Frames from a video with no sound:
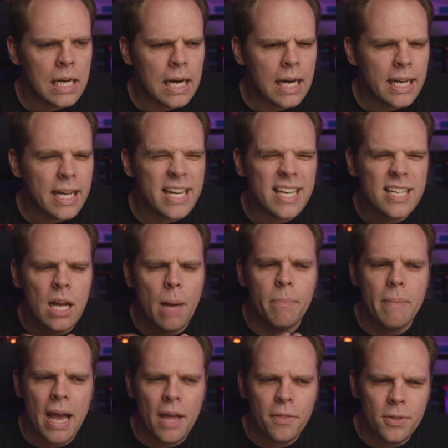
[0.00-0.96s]
Getting Tom
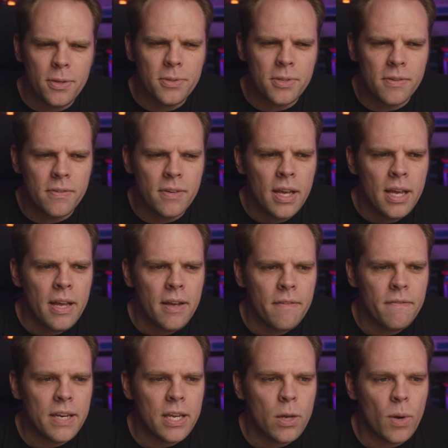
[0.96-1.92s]
Matthews and
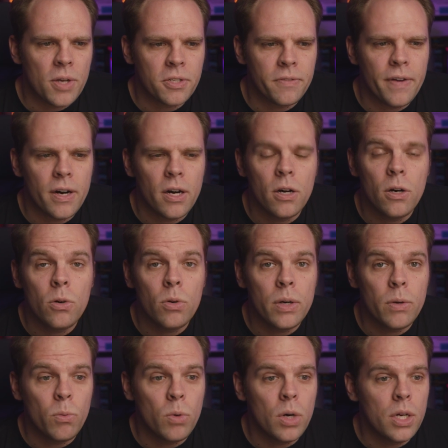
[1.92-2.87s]
Vinny Guastafaro
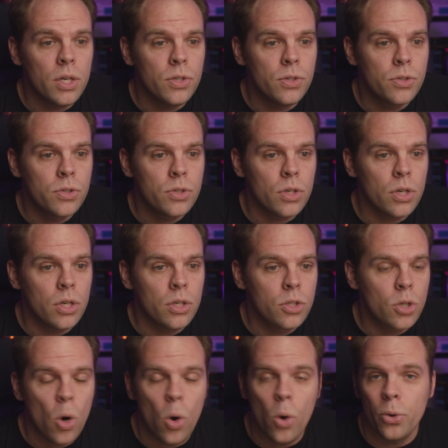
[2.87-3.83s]
was a
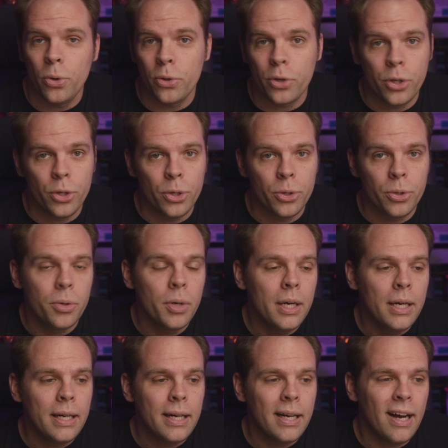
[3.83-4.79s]
total coup.
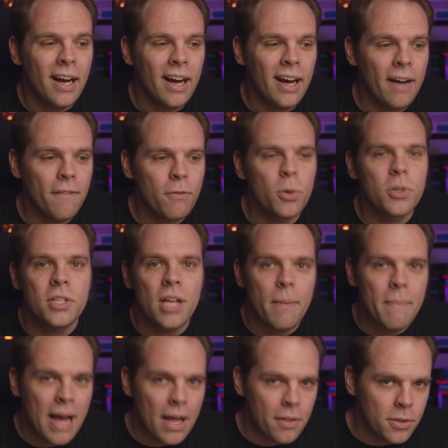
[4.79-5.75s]
Of course,
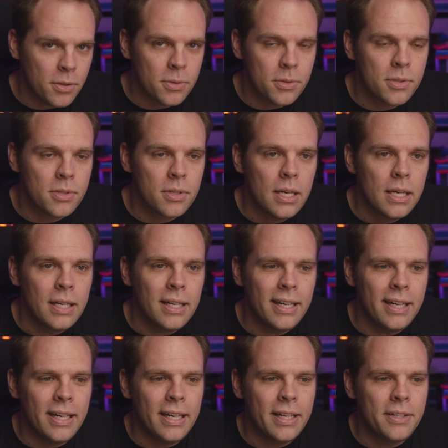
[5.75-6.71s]
Tom Matthews
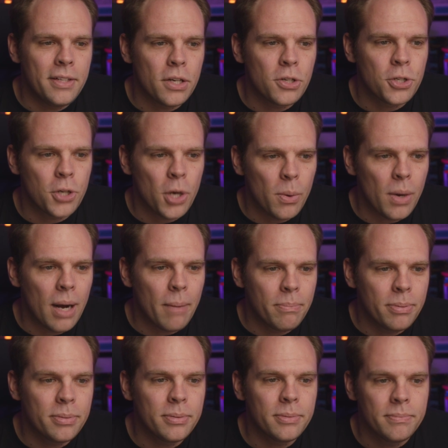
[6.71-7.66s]
does show
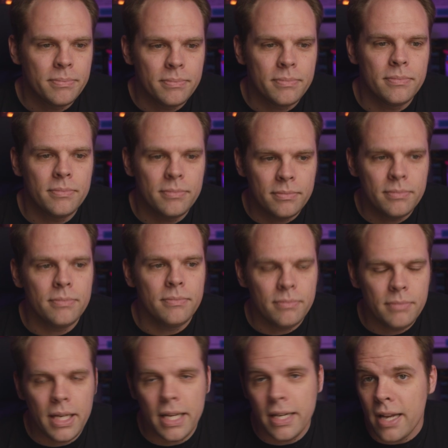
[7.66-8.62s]
up
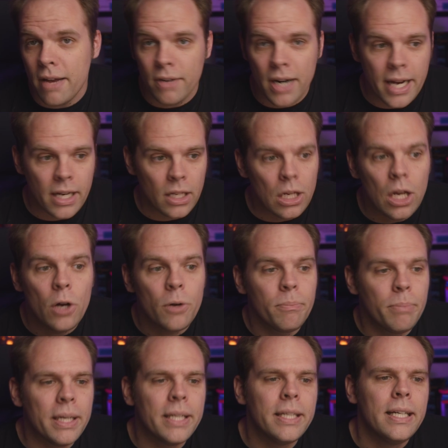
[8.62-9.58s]
in Never Hike Alone,
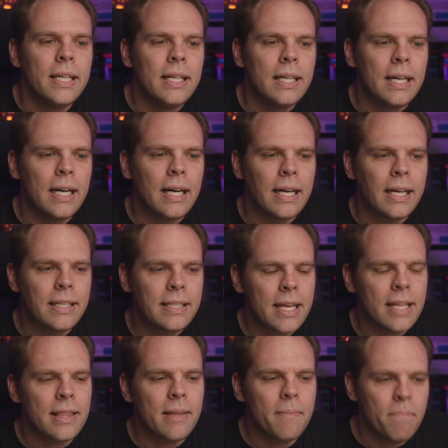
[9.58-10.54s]
but to
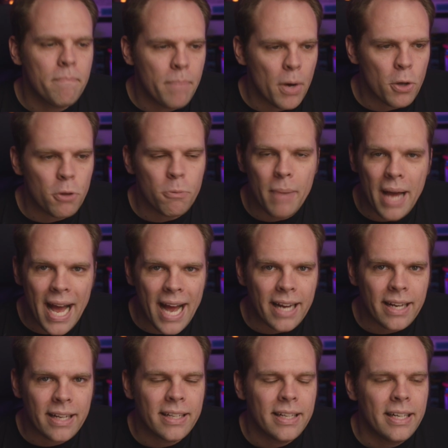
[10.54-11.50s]
get them both
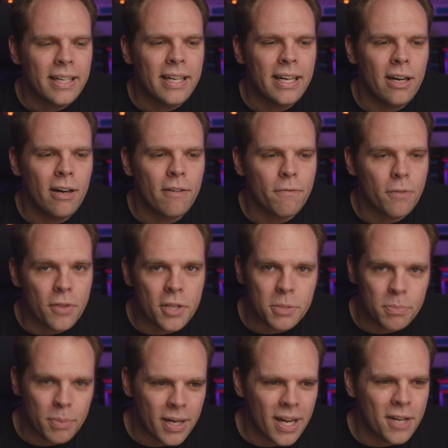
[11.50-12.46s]
back for this
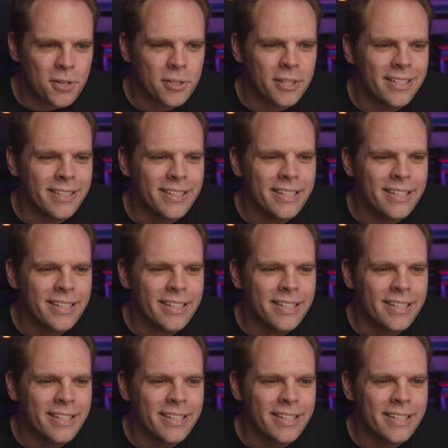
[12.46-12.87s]
production.